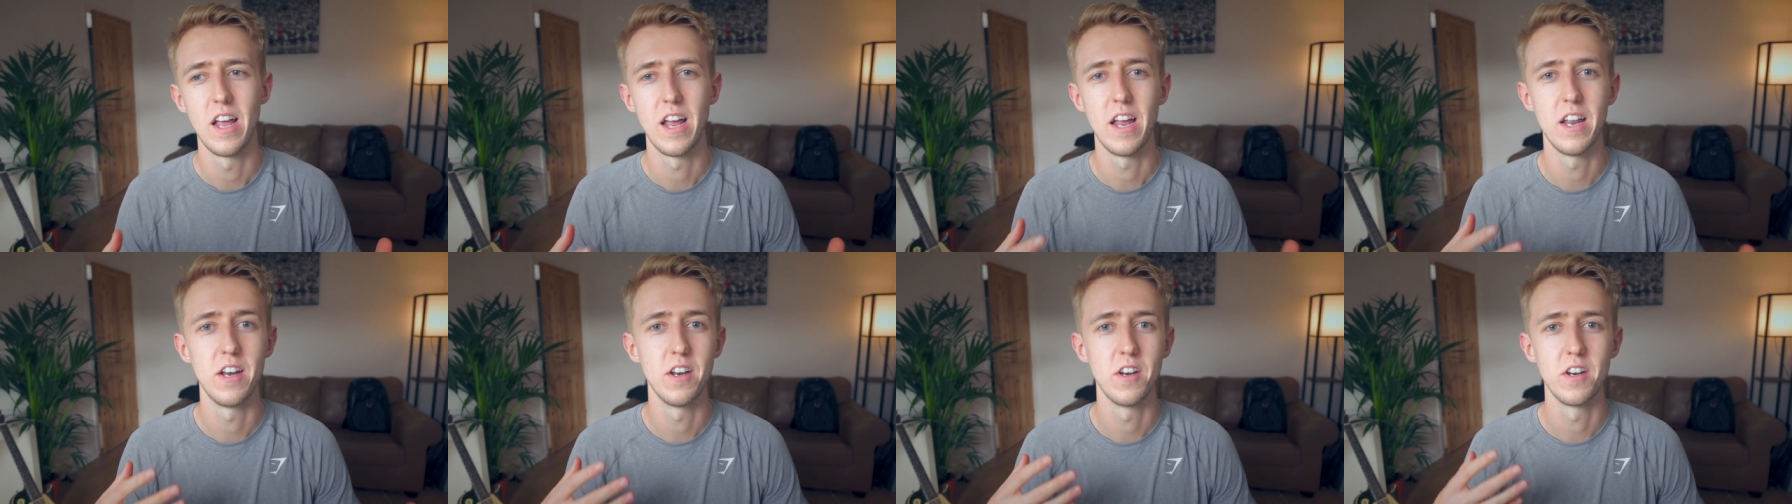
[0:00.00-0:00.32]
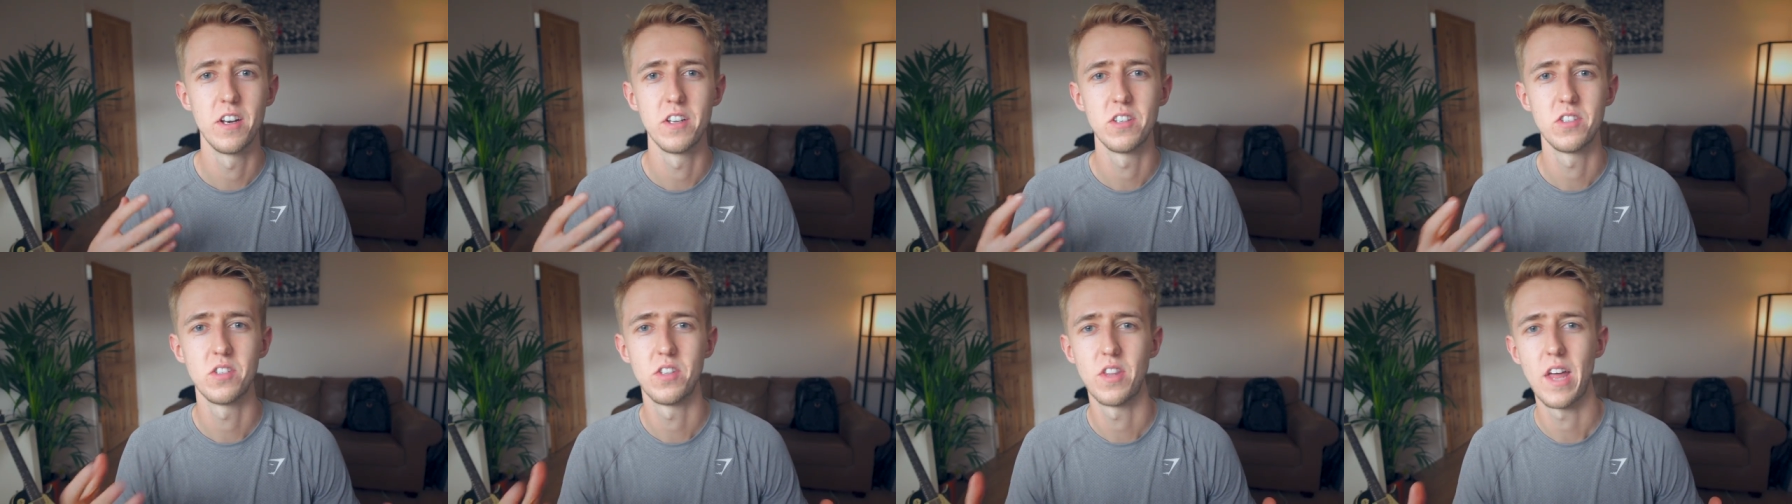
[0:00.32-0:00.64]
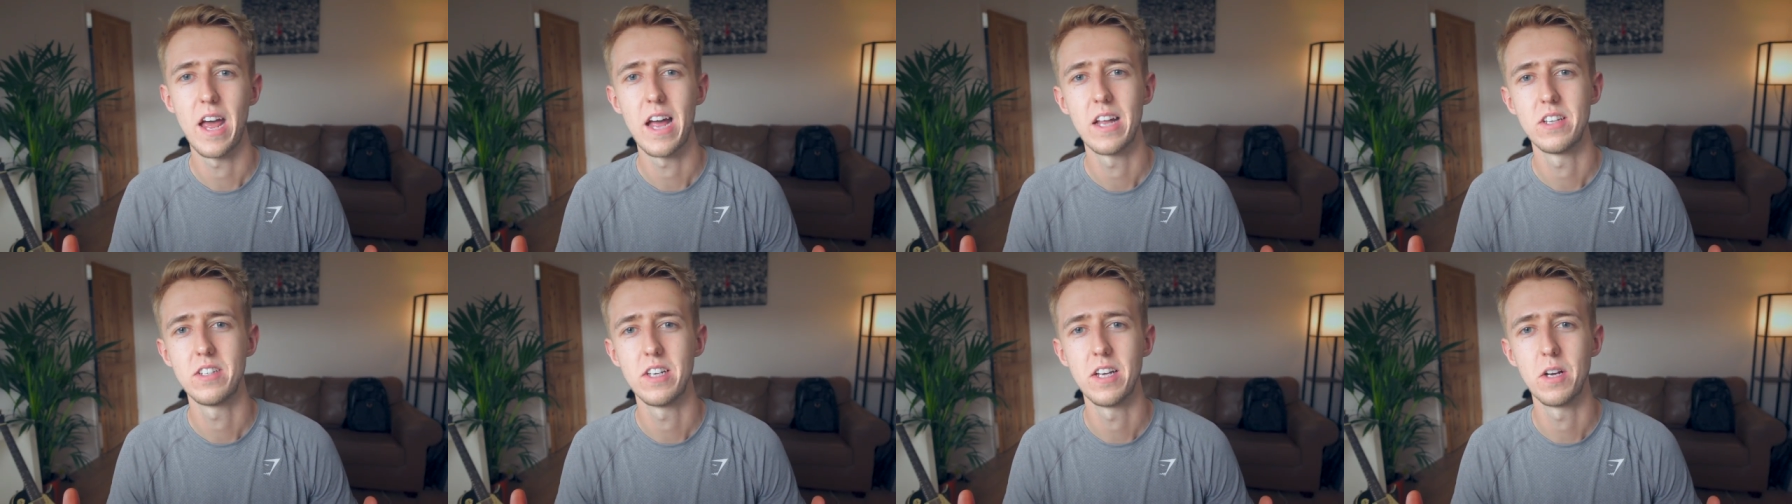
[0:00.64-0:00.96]
in an
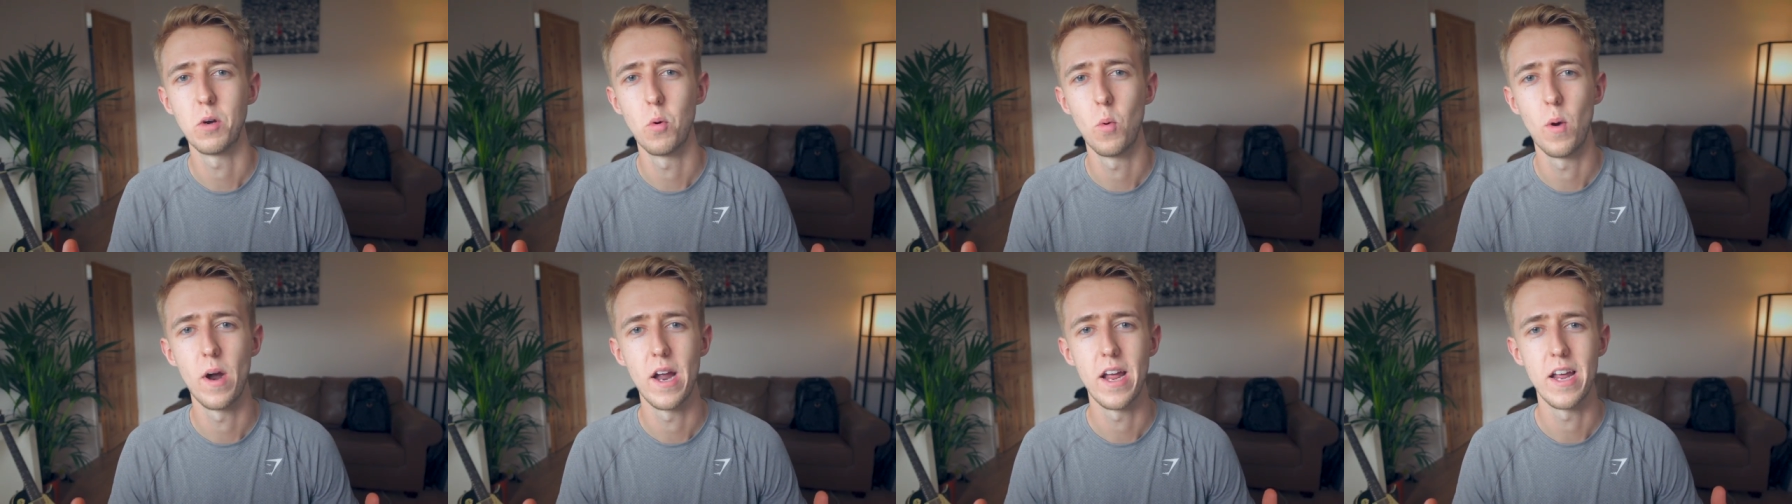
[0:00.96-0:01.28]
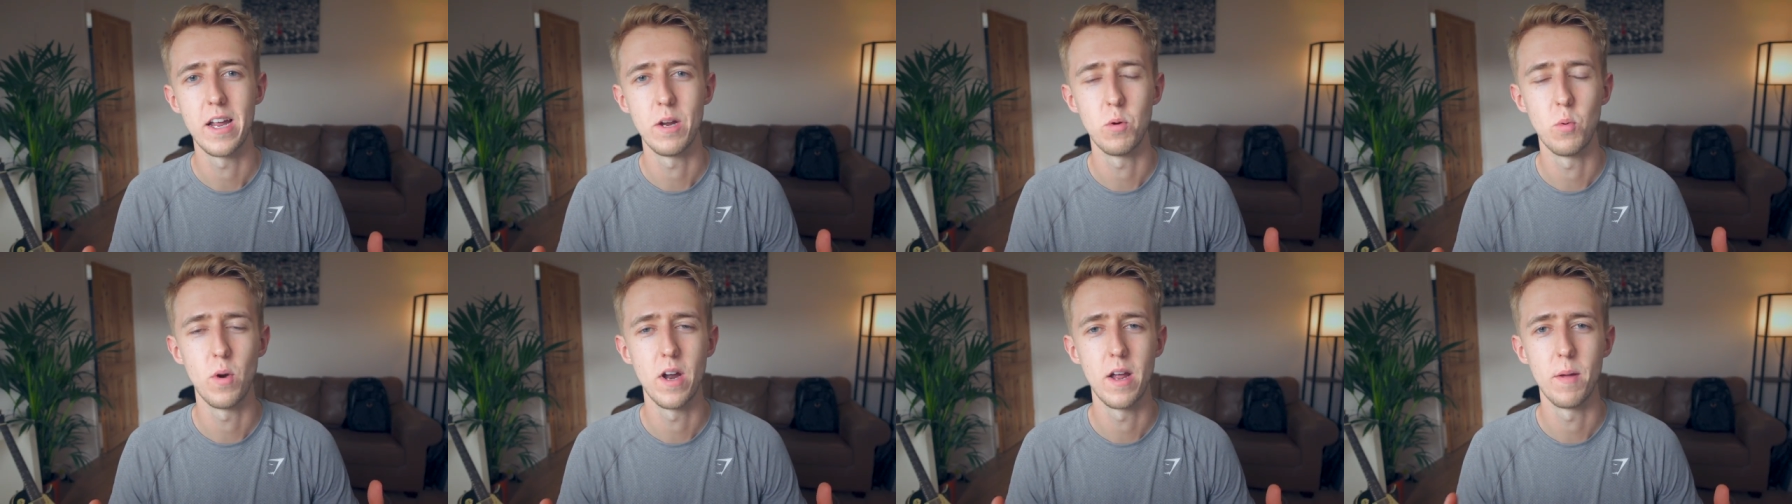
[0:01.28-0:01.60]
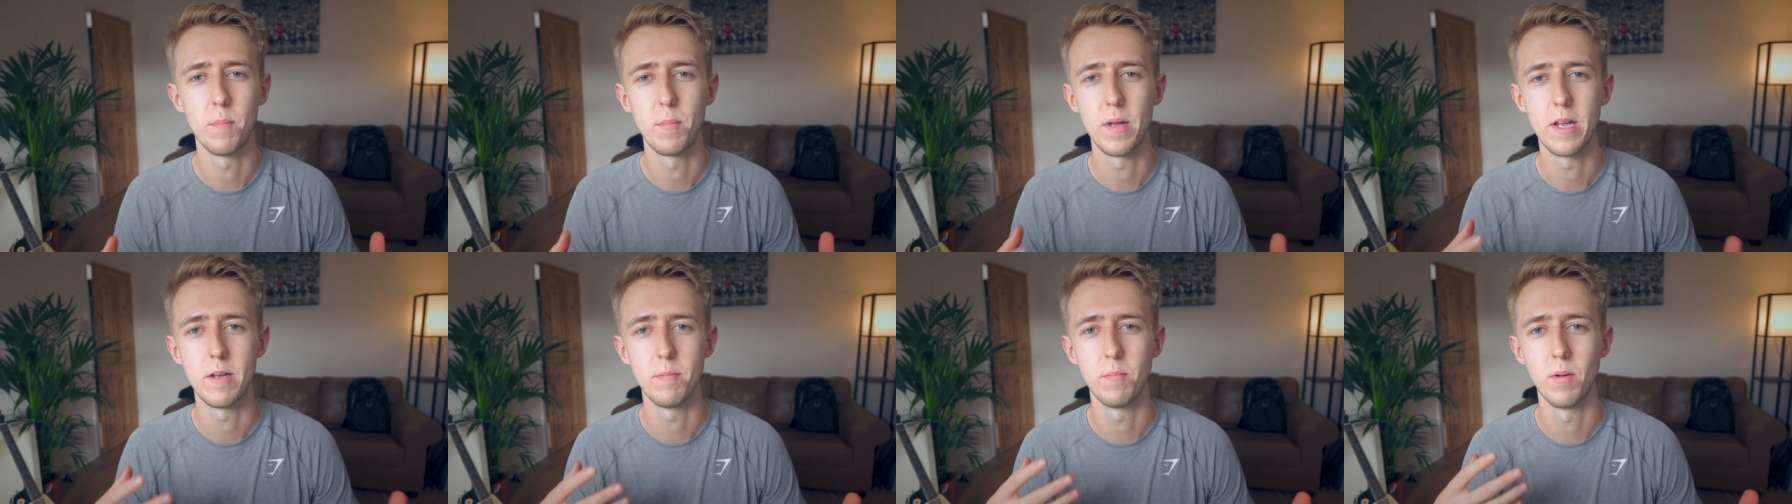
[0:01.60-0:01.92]
aesthetic way where
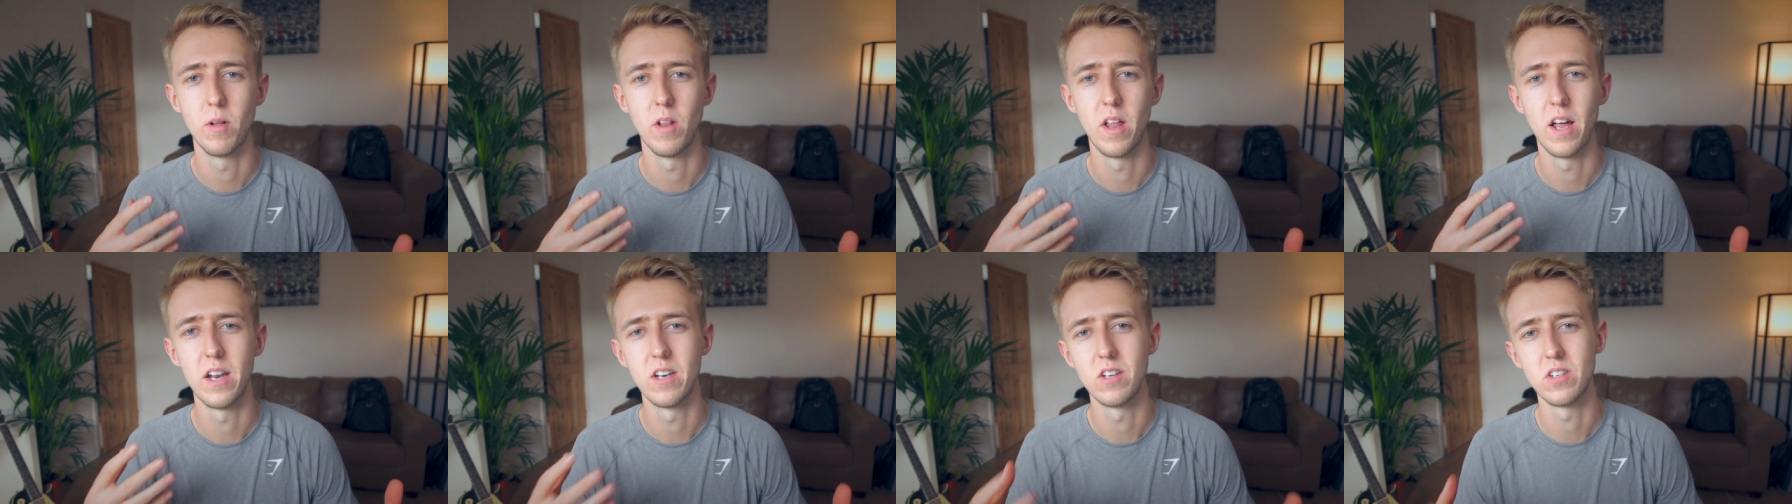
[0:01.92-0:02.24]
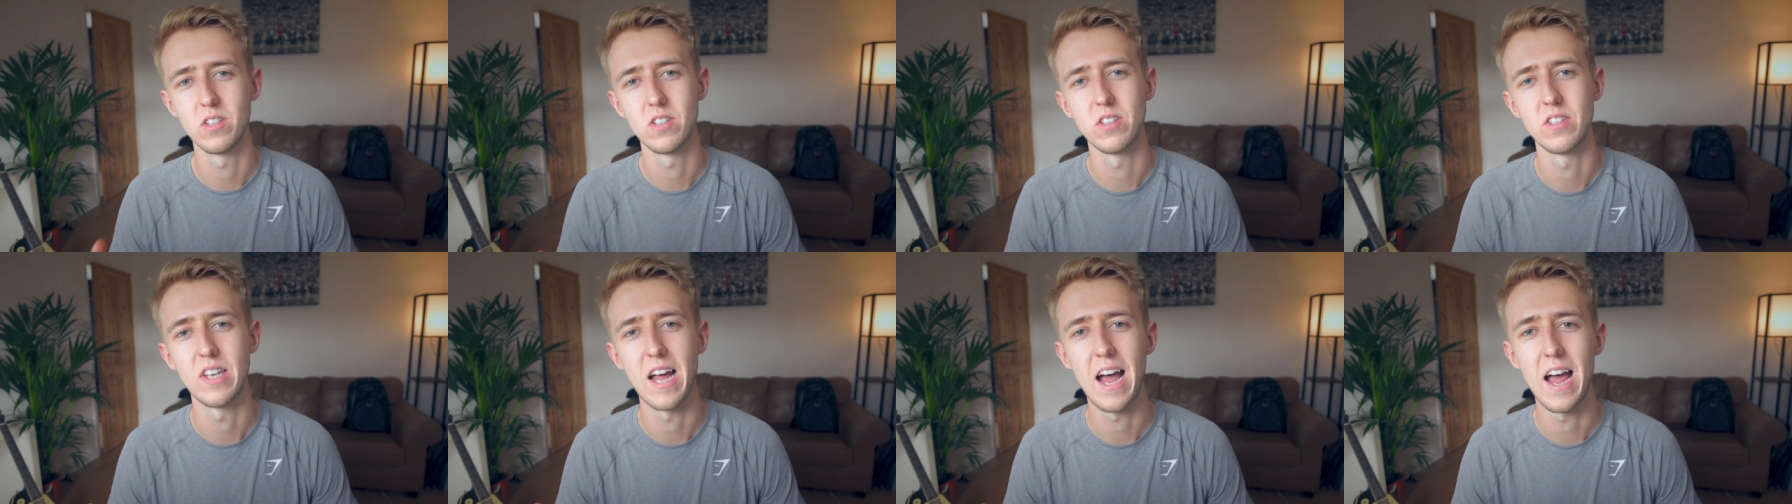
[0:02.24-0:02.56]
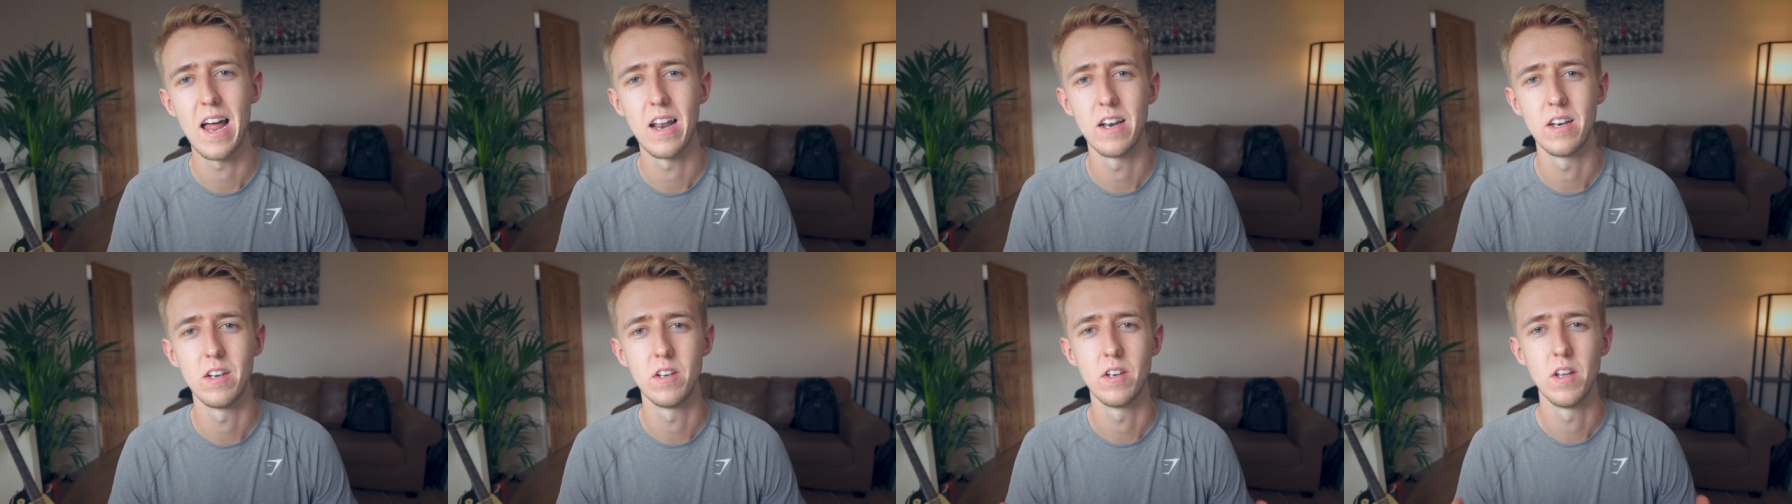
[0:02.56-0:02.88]
people
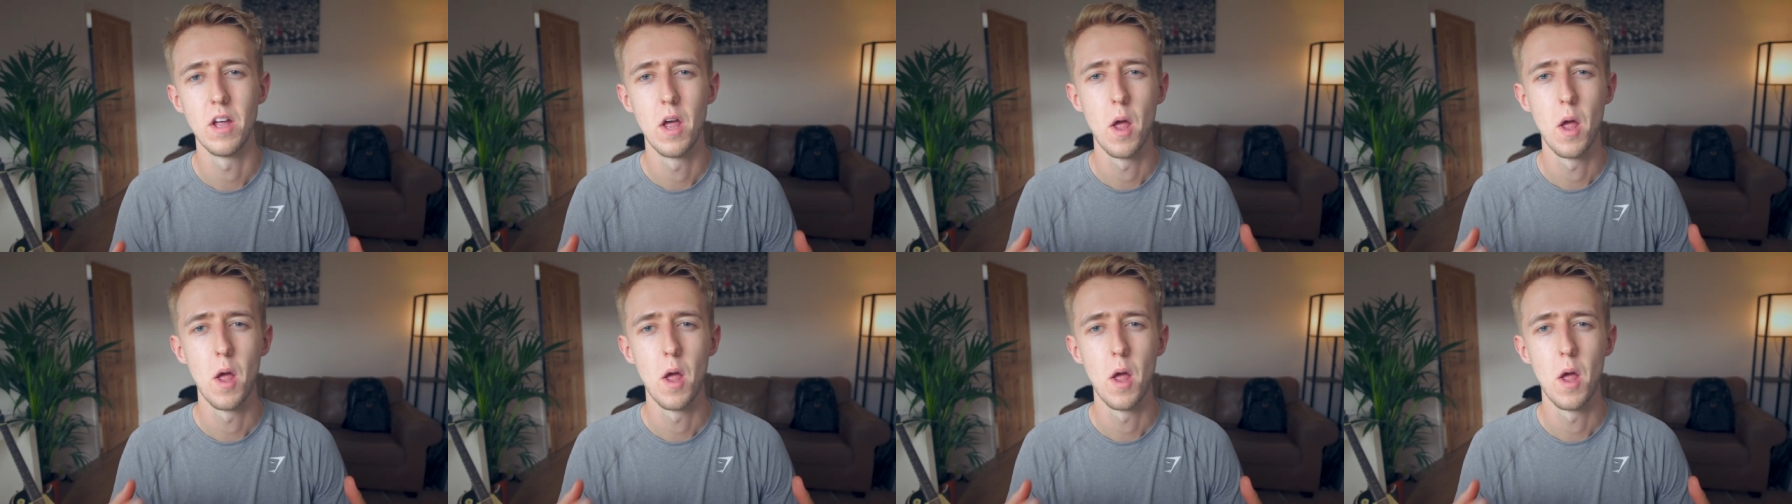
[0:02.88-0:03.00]
understand,